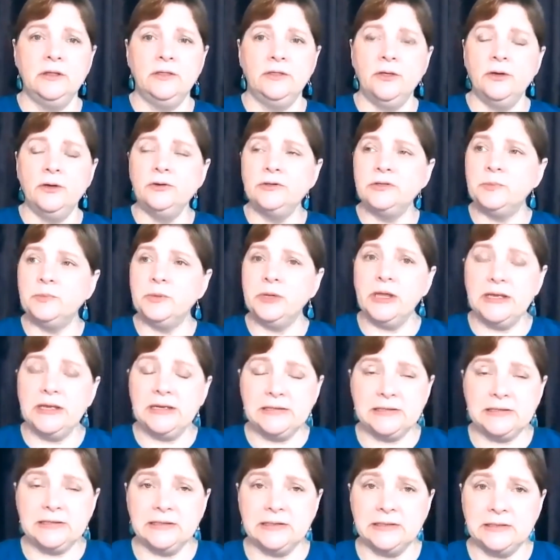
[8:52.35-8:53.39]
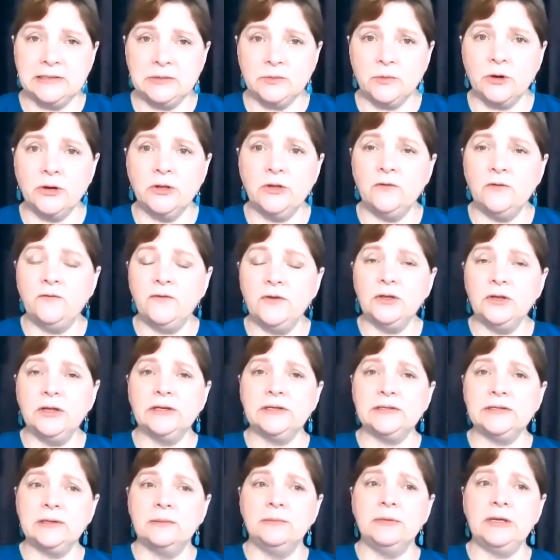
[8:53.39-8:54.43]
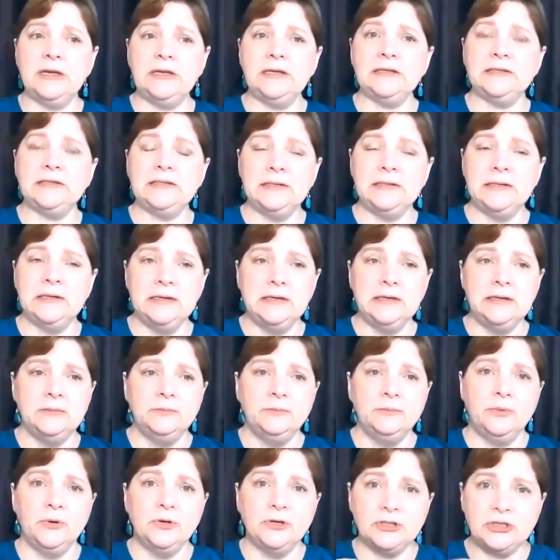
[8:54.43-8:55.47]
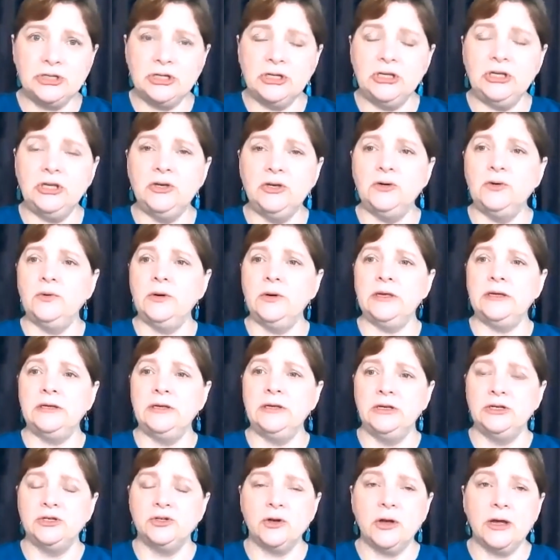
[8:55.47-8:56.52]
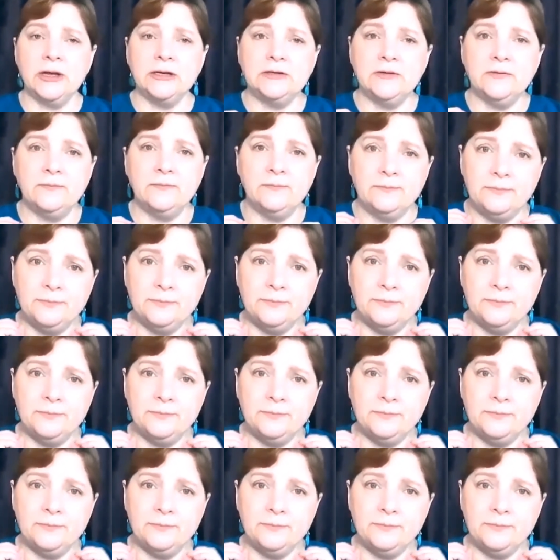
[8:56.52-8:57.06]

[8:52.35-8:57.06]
those places where you feel like somebody is pushing you and trying to